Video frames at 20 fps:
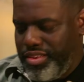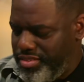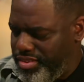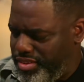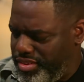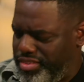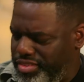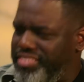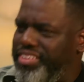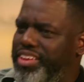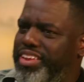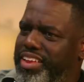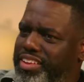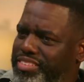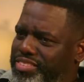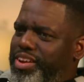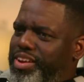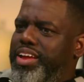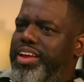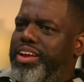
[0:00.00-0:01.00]
So you see this
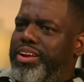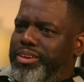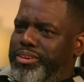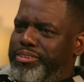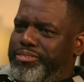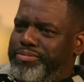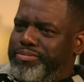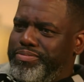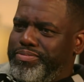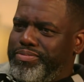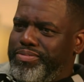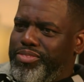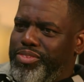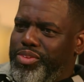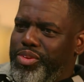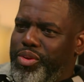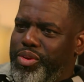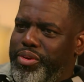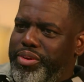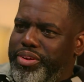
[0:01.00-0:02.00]
right here?
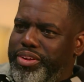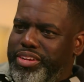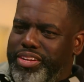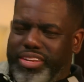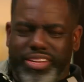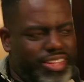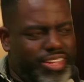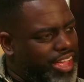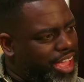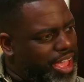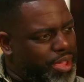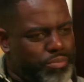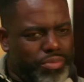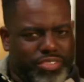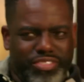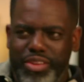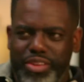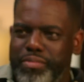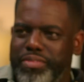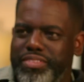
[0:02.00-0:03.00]
Ain't
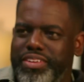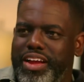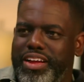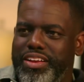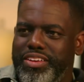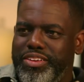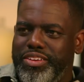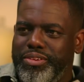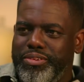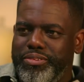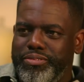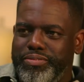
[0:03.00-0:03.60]
so much I could do.